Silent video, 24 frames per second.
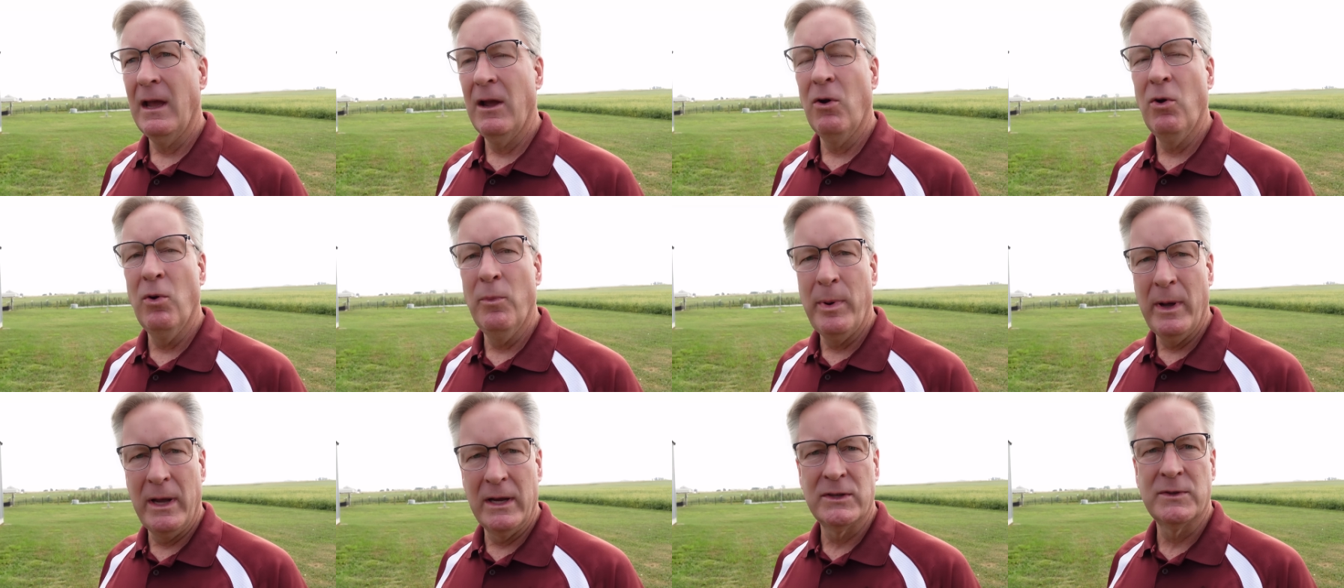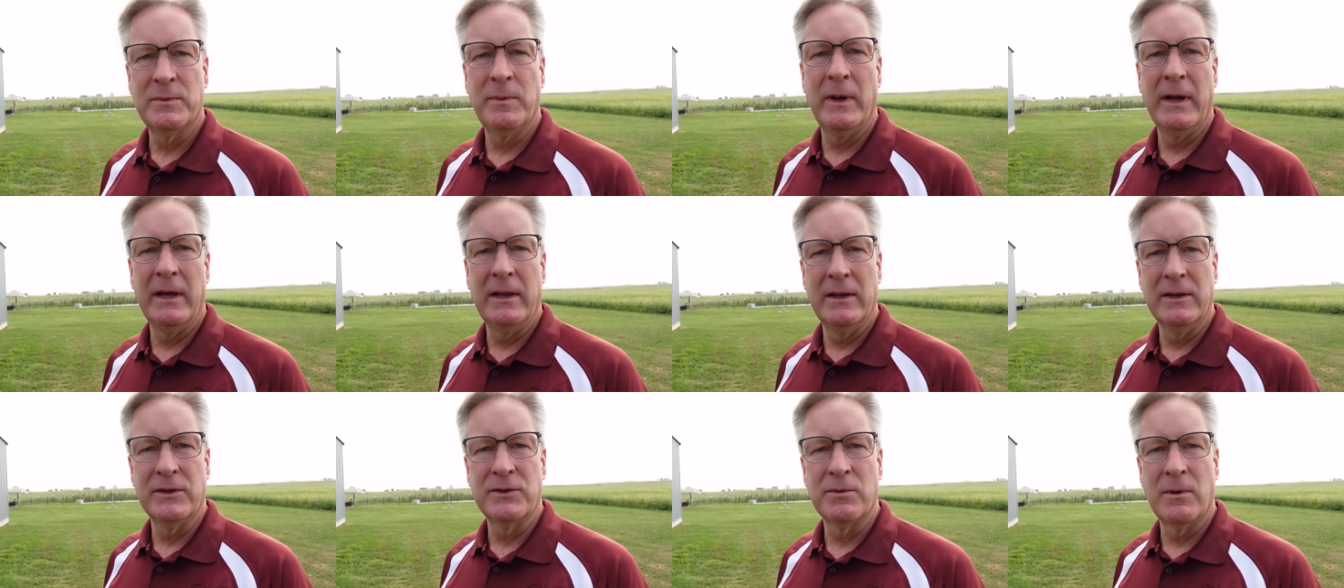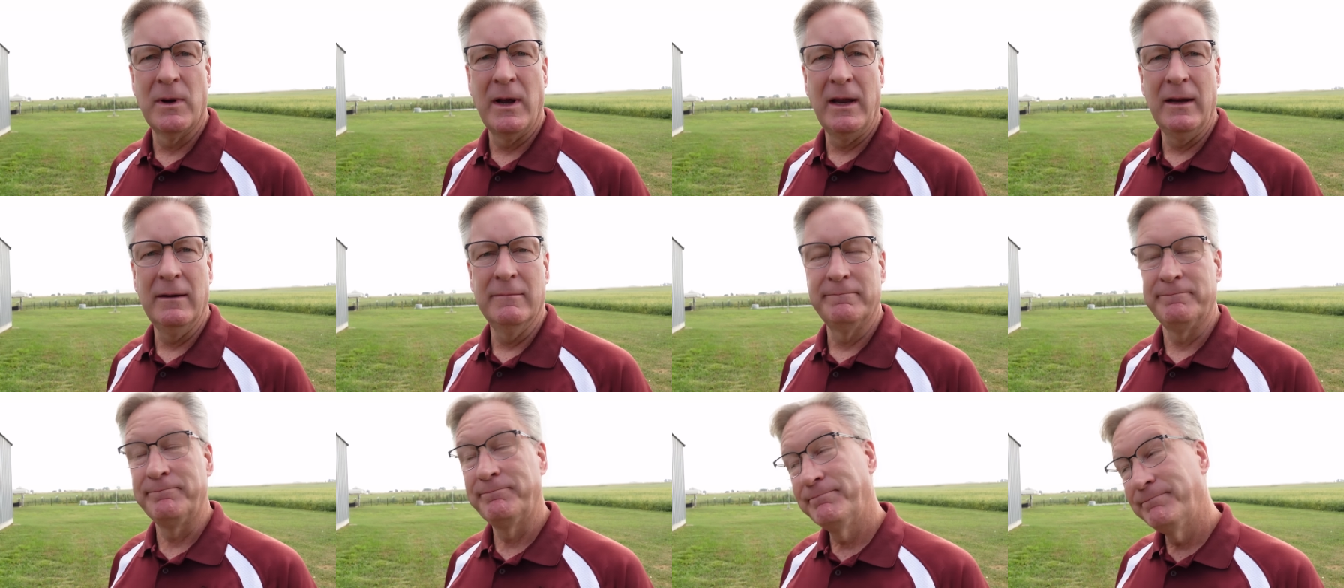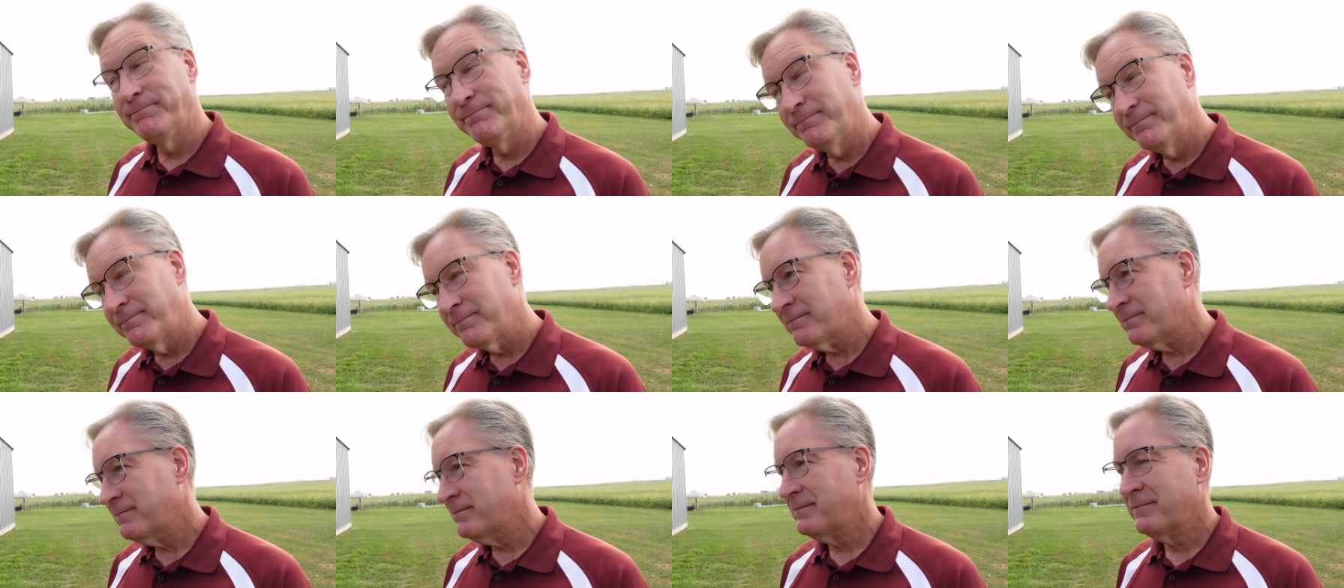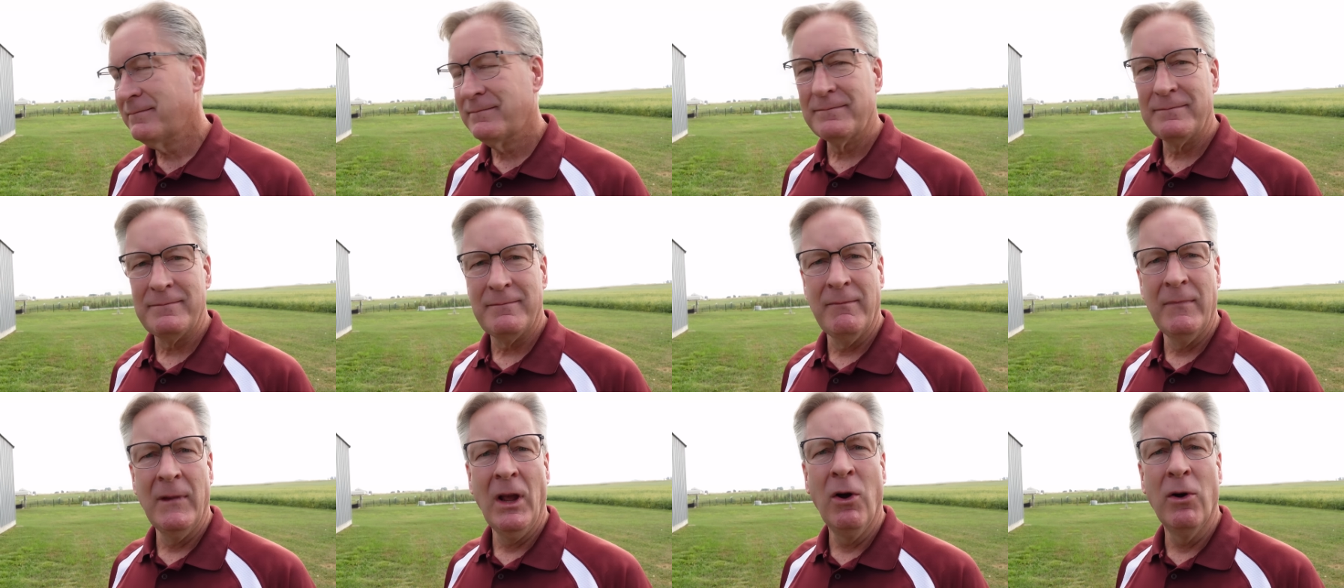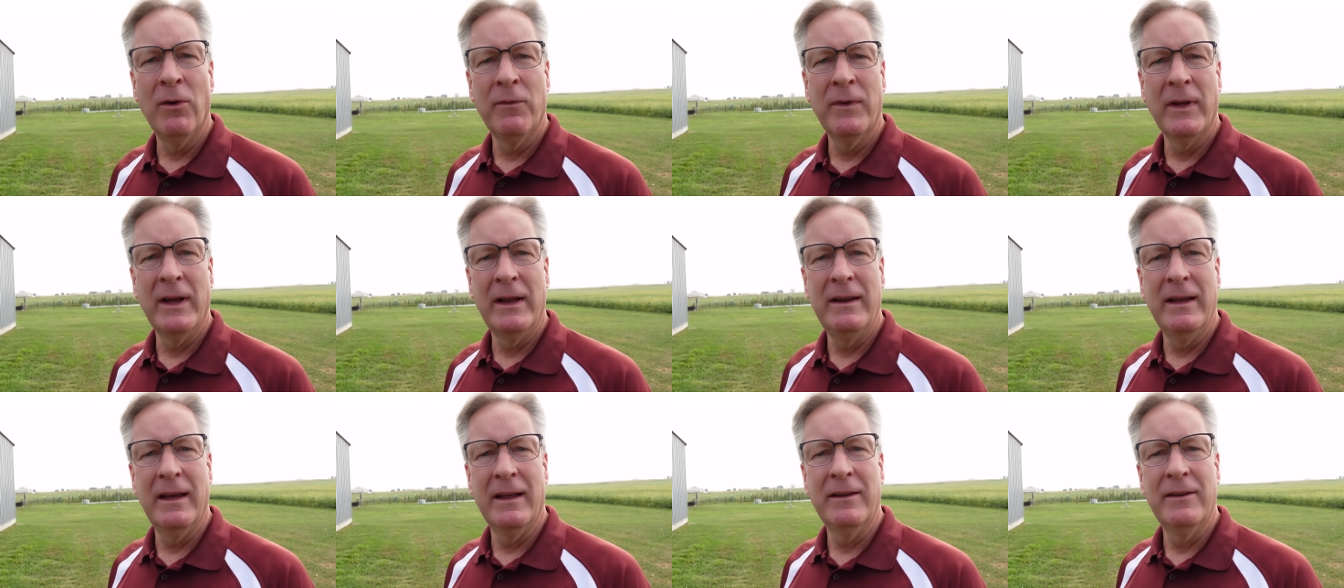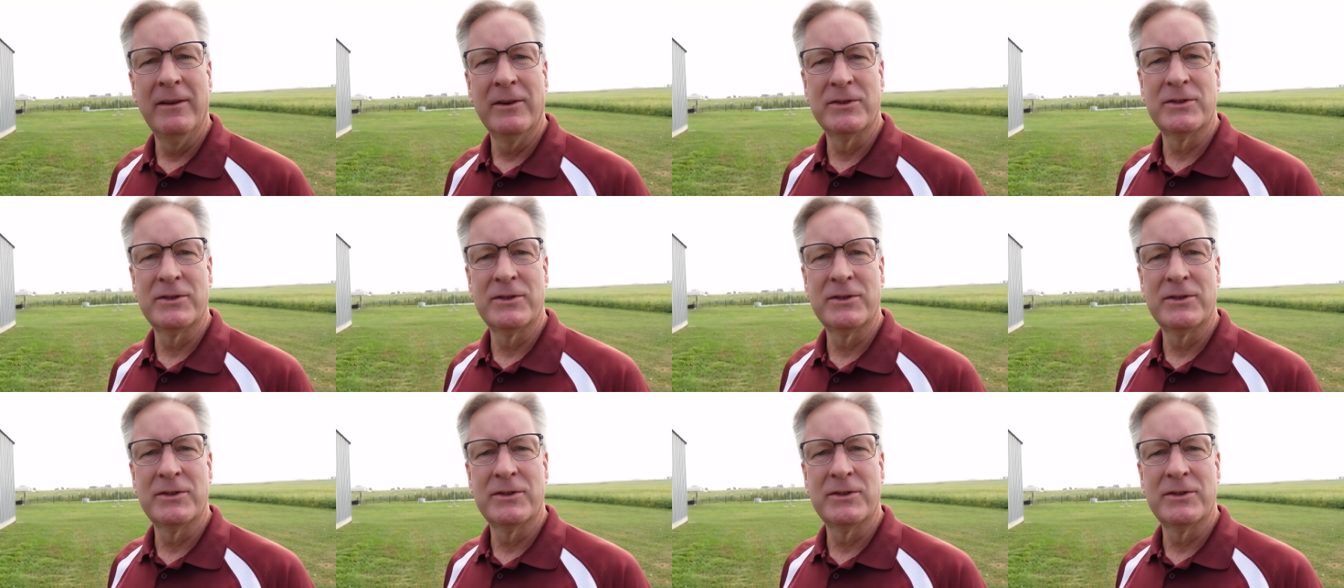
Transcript: I hope I explained this right. Hopefully I did.